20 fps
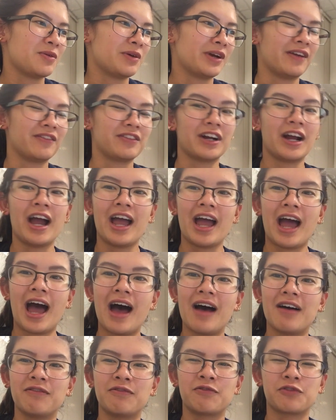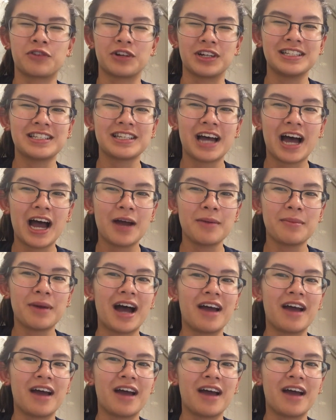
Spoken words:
whenever I have free time.